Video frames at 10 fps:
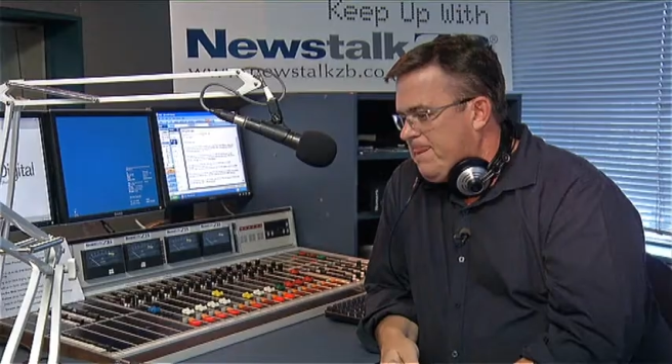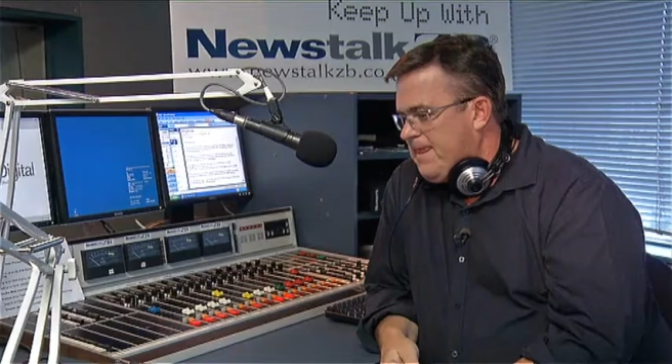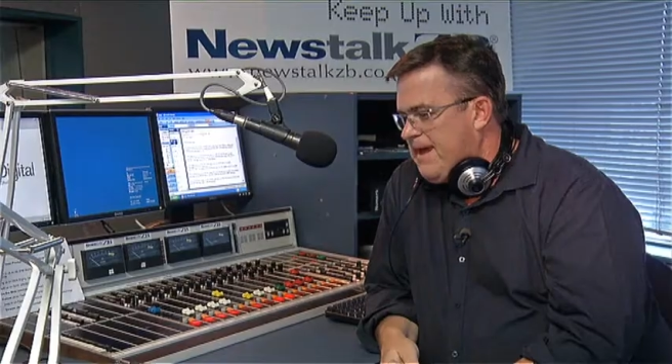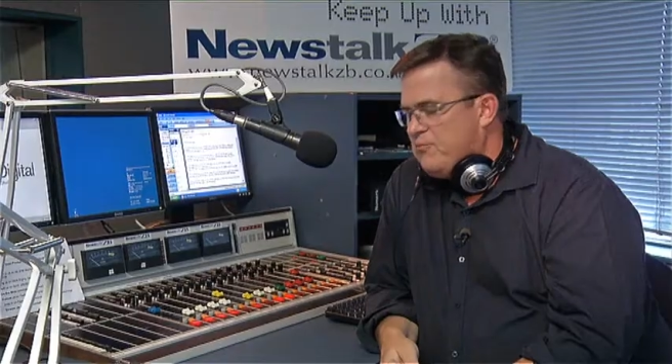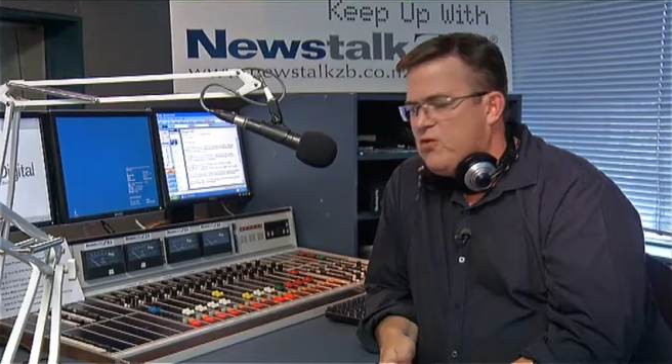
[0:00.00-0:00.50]

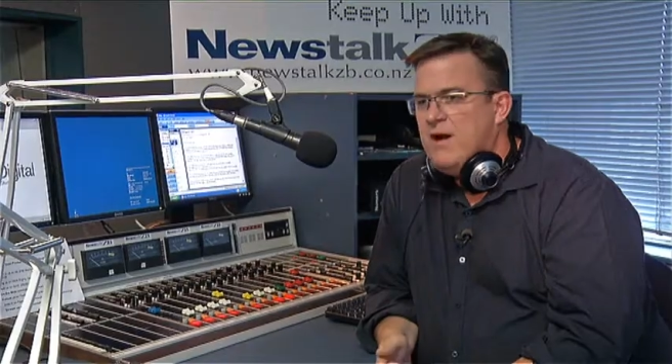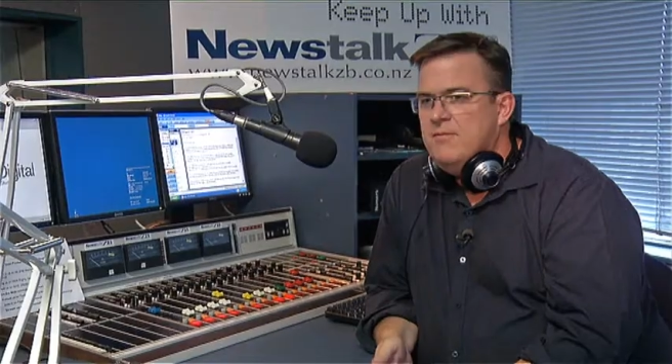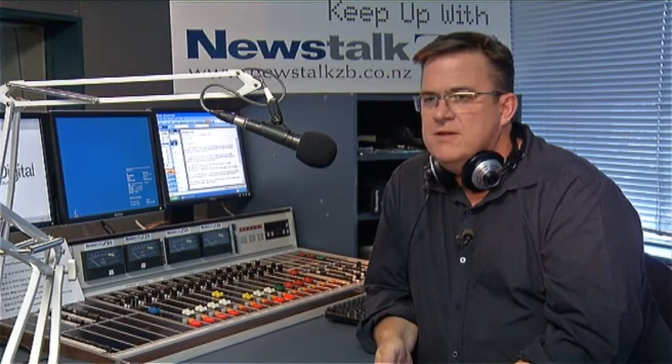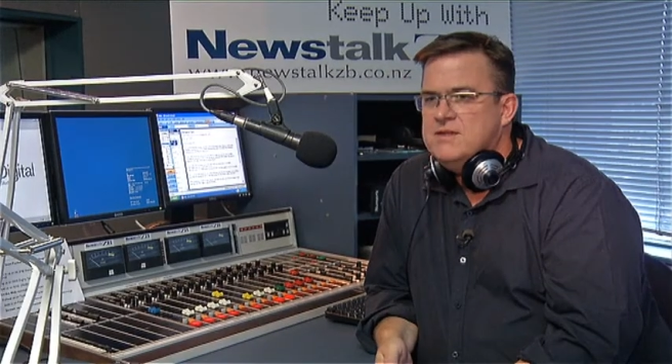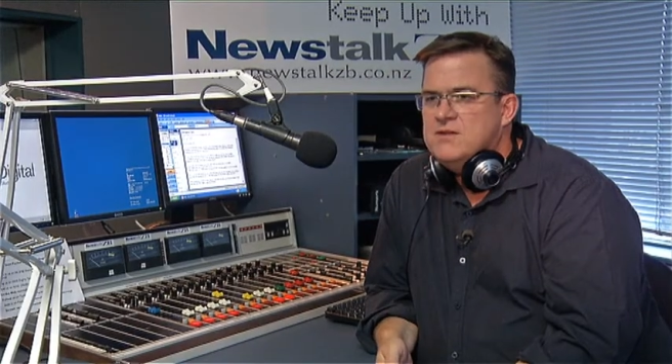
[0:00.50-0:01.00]
At
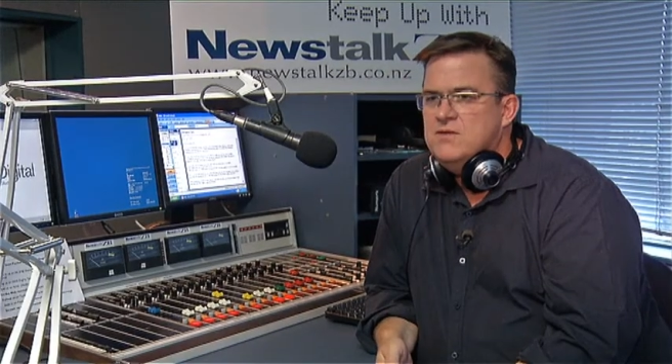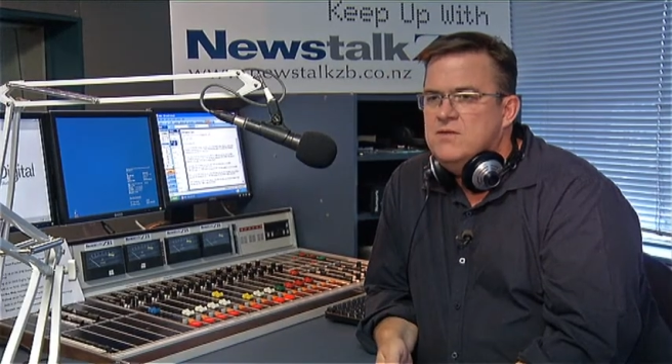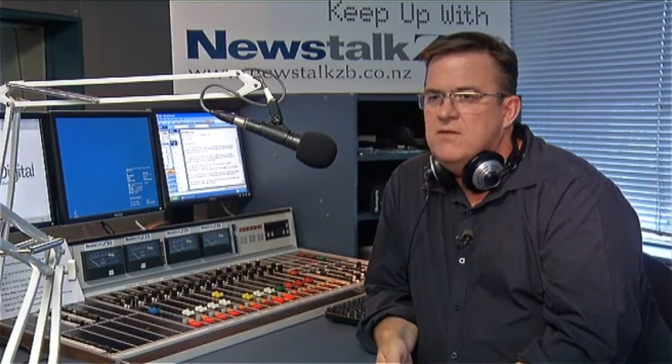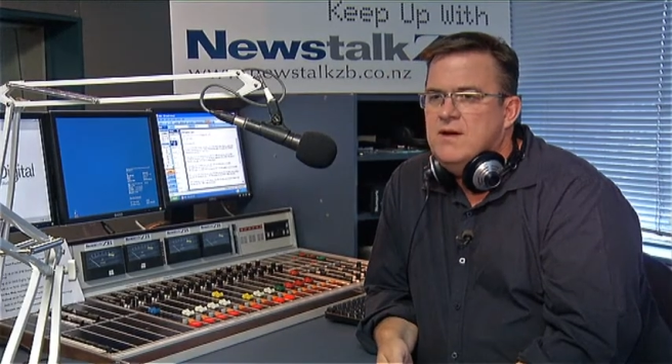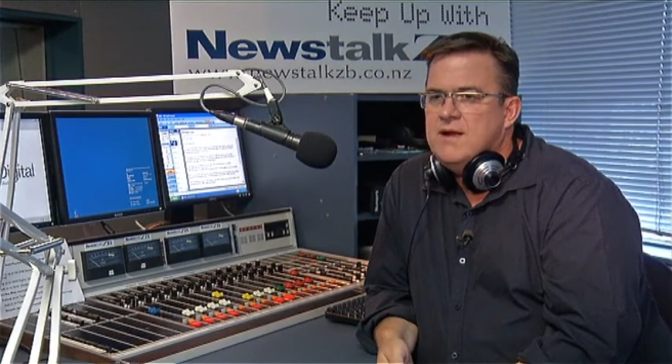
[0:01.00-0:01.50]
primary
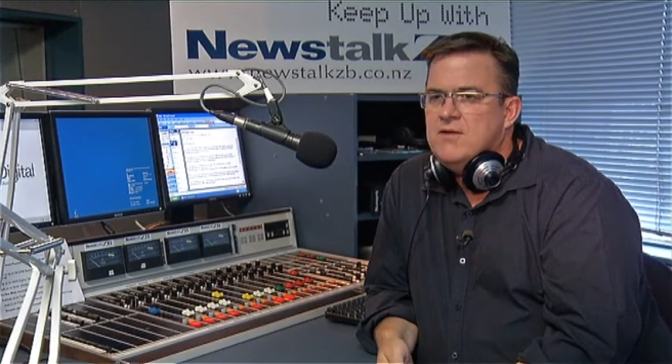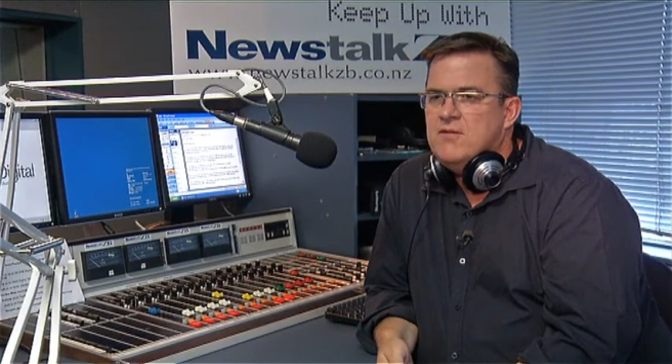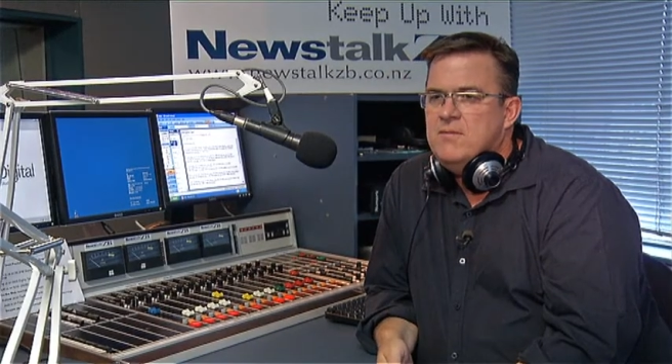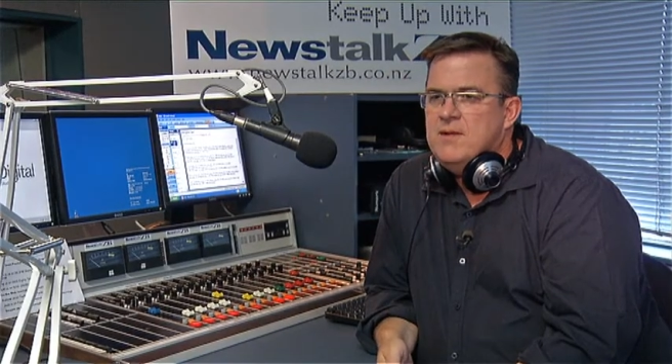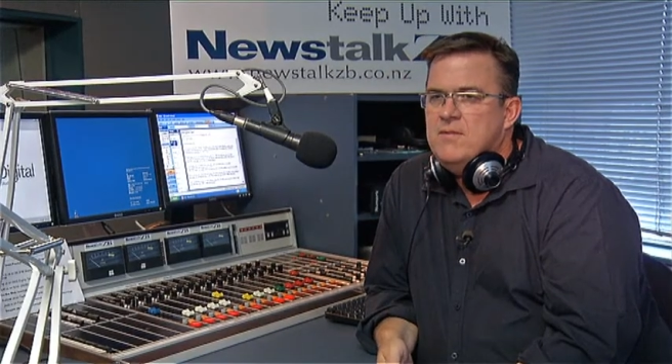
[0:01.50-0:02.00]
school, I
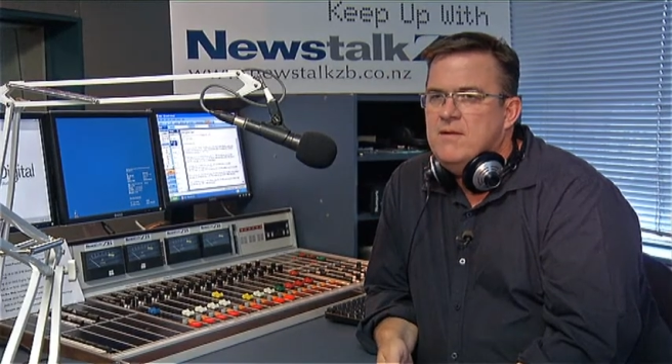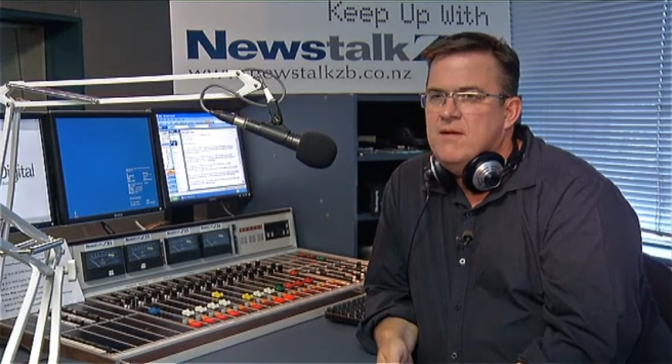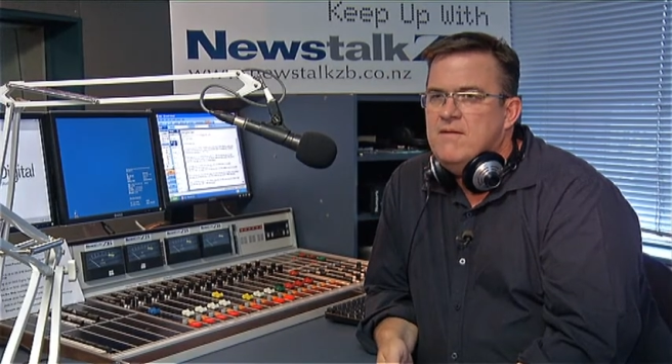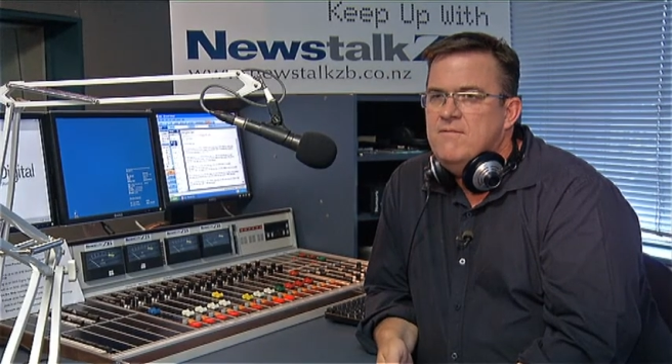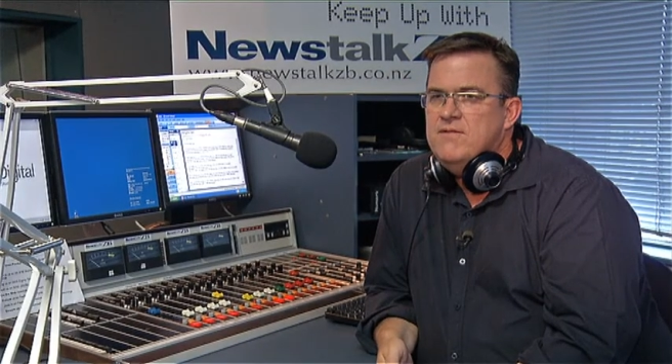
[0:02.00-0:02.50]
can
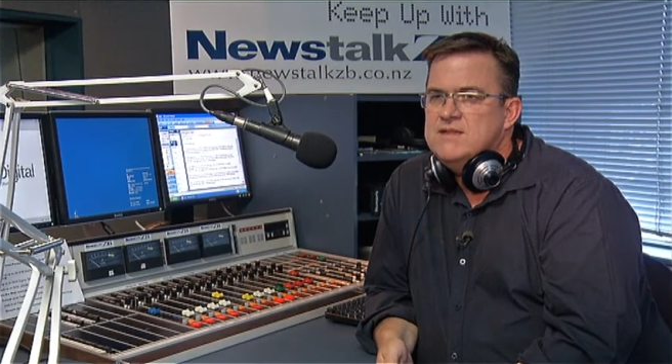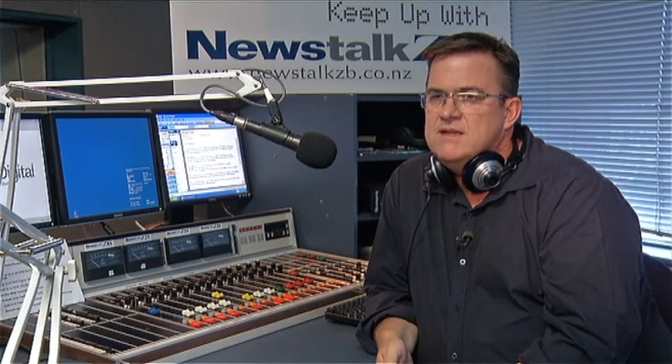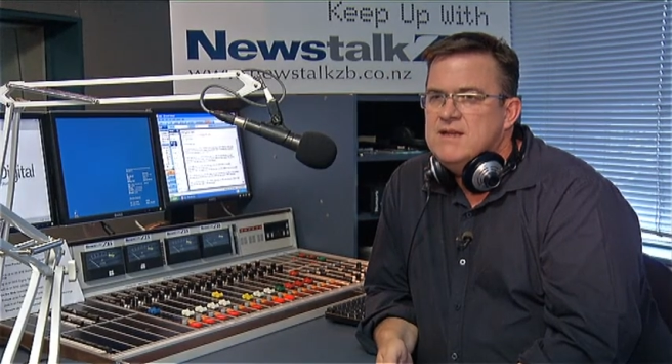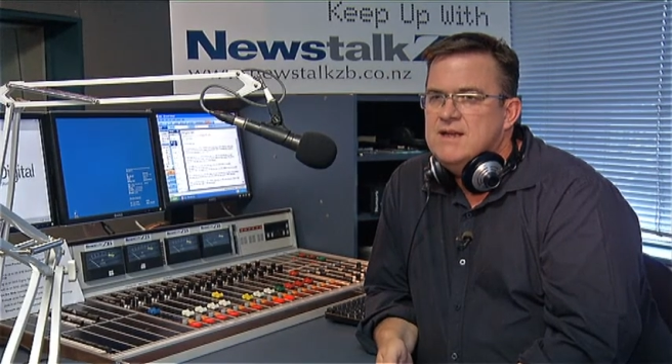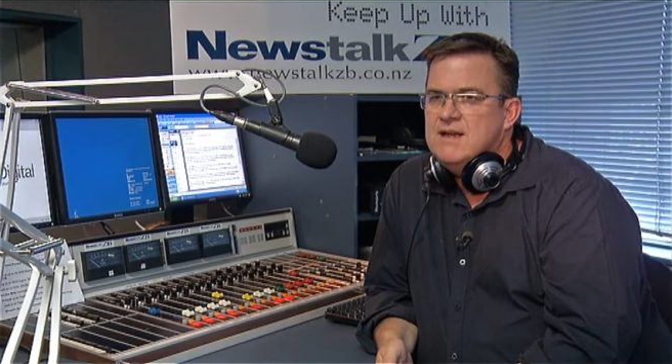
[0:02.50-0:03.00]
remember
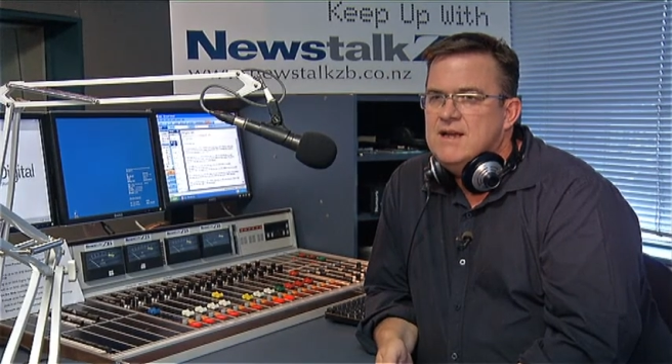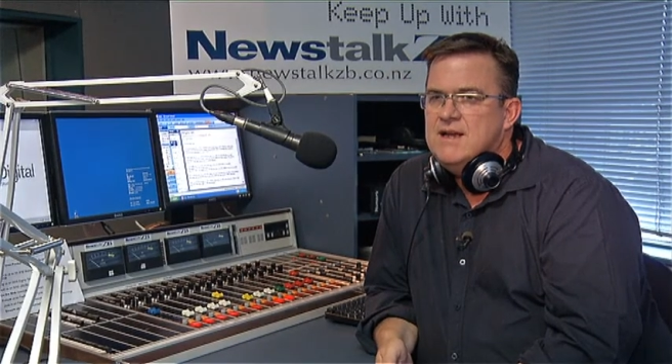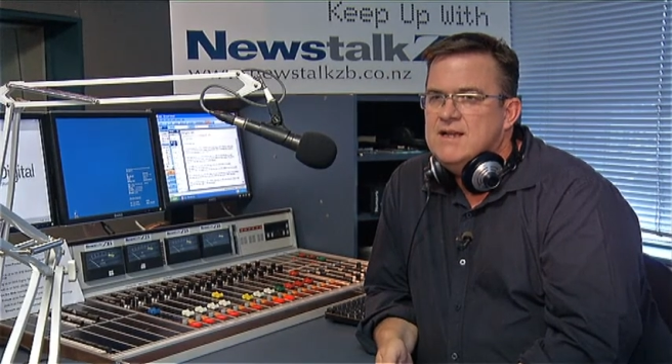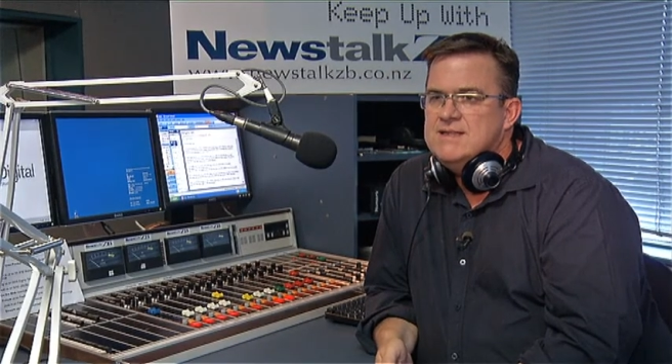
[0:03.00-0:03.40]
visiting uh,